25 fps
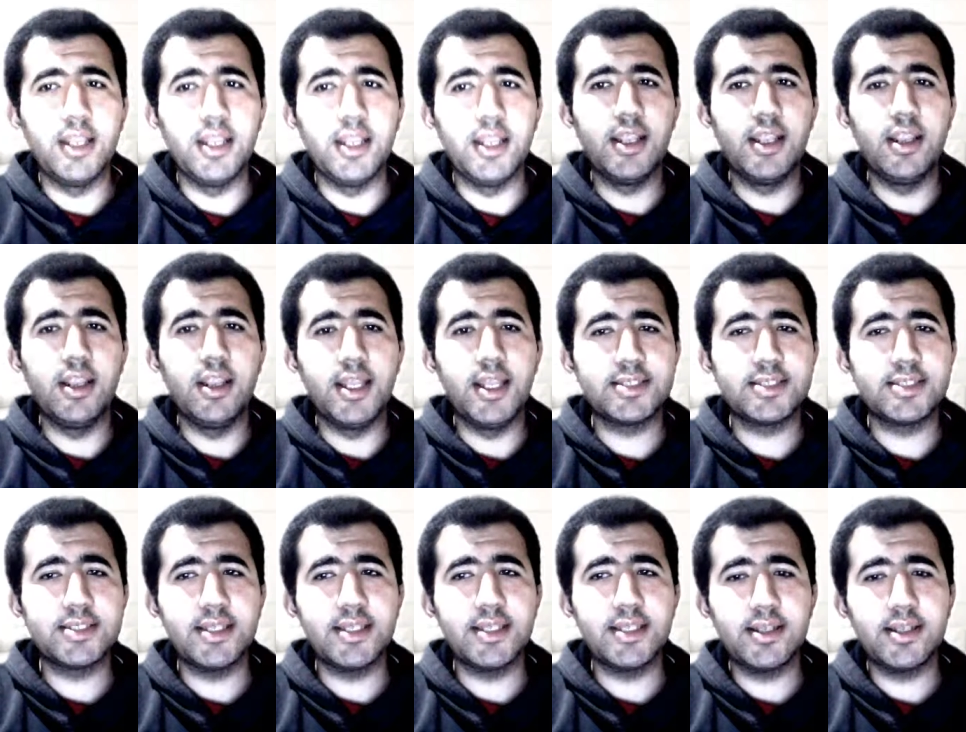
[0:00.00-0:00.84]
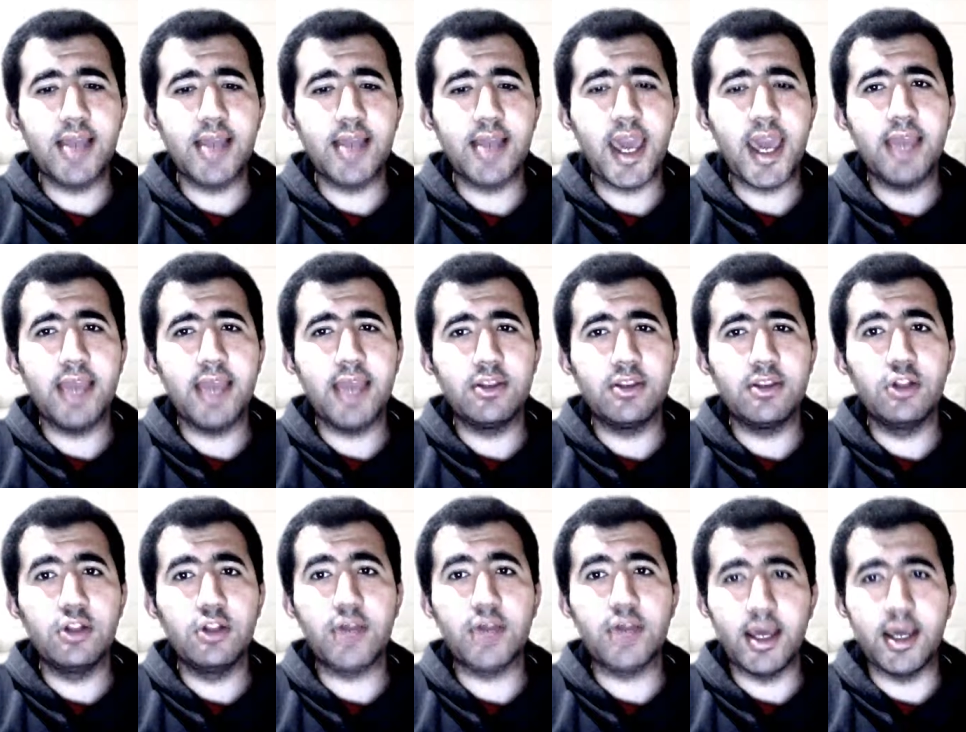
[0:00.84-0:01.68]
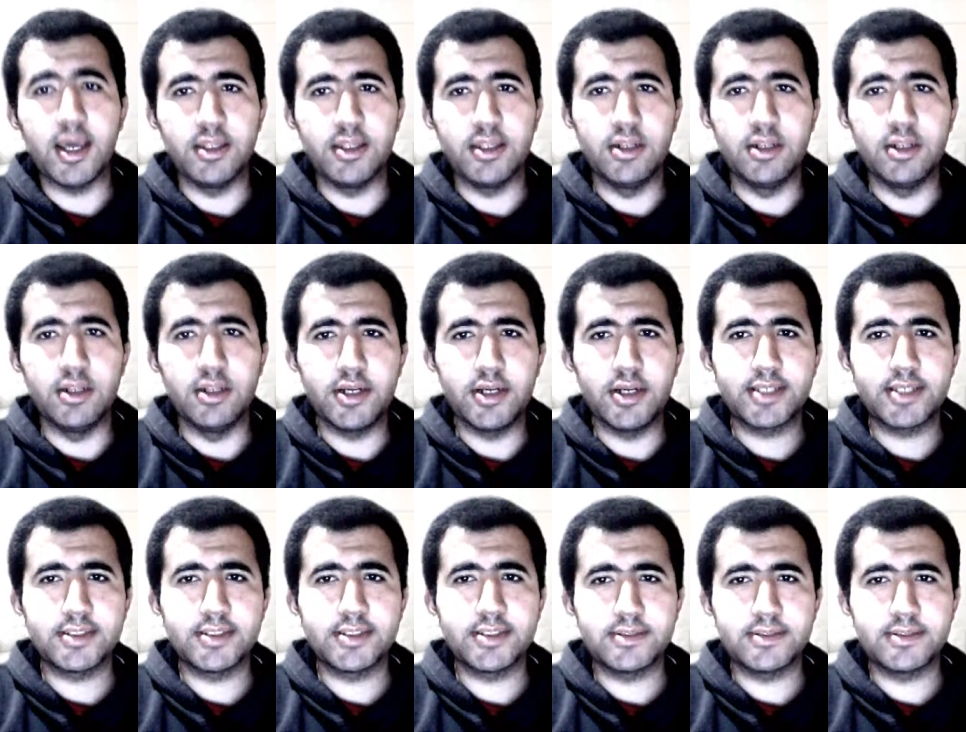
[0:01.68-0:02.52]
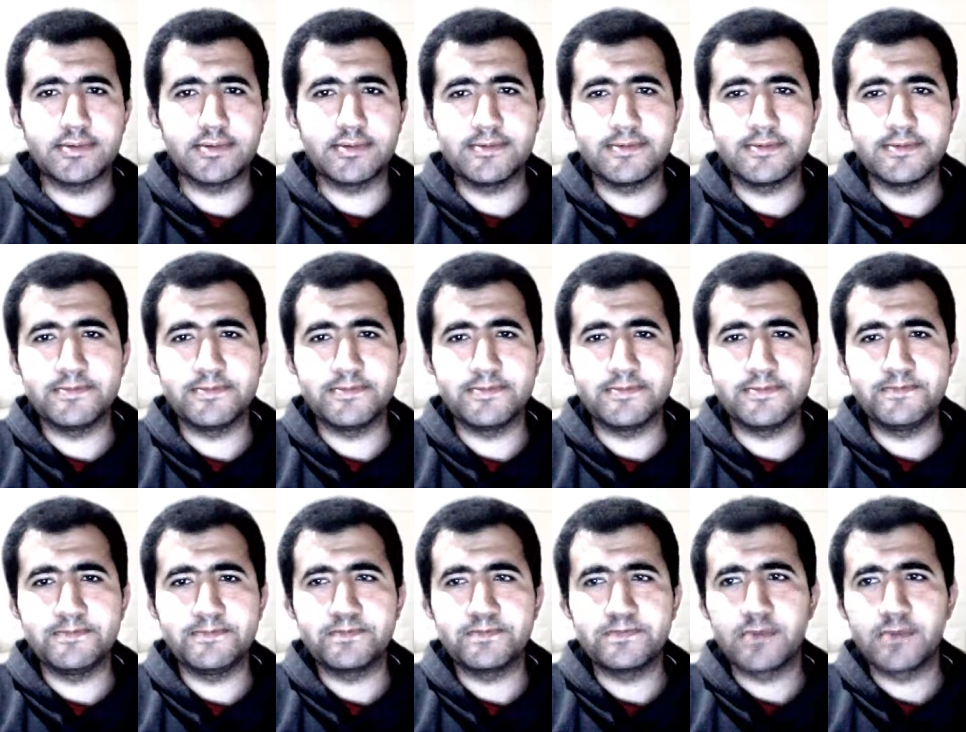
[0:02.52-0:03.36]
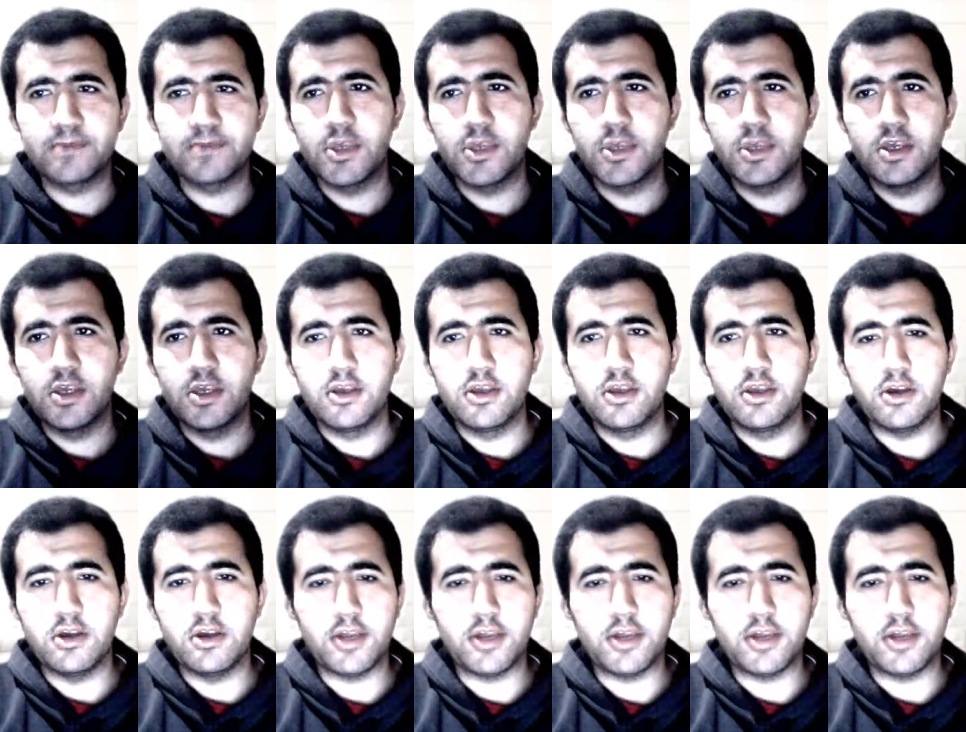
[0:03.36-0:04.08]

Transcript: listen and look at the lyrics. Okay?